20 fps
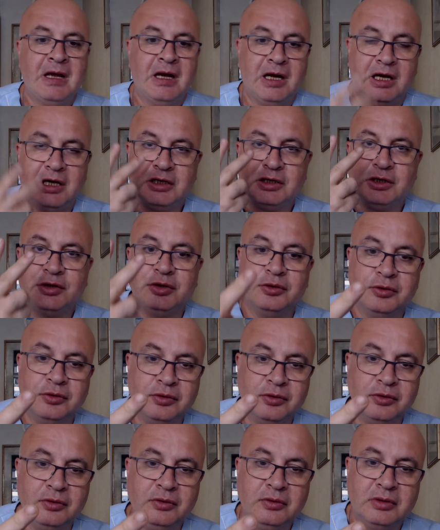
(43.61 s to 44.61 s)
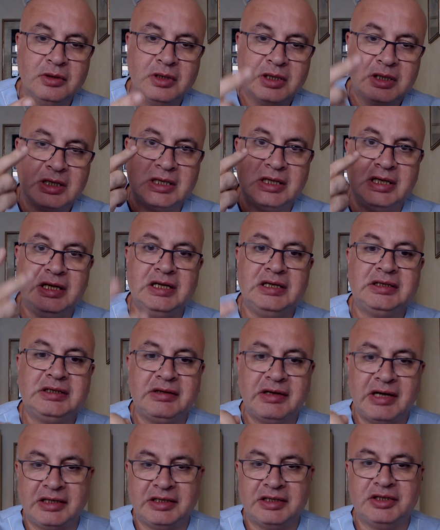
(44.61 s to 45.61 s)
are two key
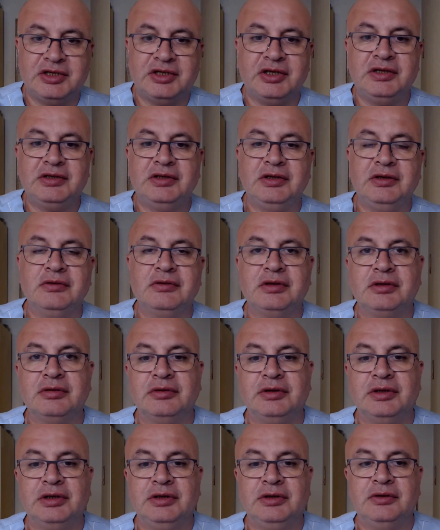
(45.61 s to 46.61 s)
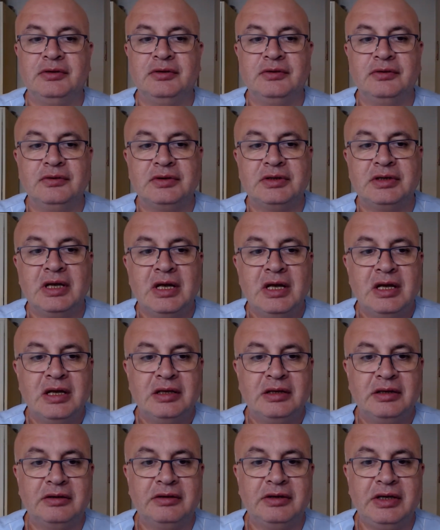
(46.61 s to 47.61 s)
strategies used to reduce
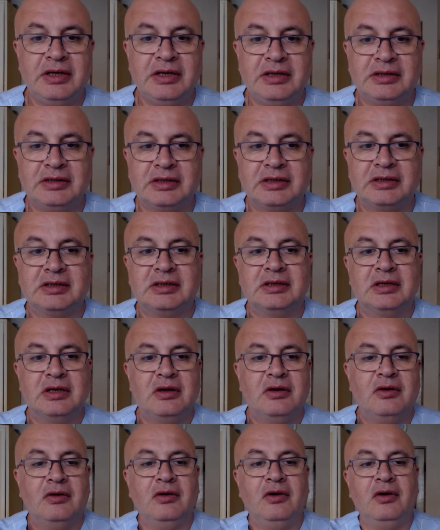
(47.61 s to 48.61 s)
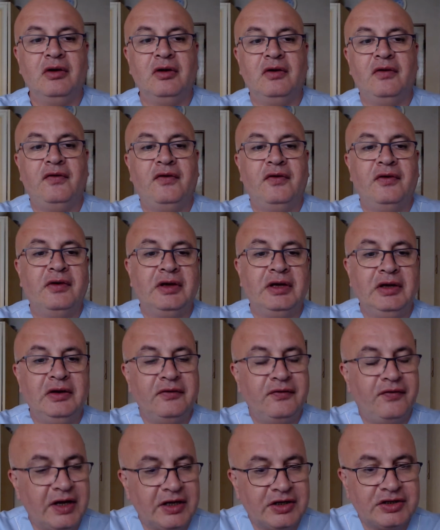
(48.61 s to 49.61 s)
the risks of
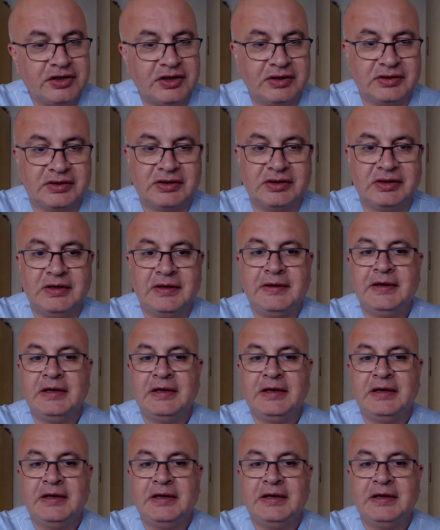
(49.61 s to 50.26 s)
infections,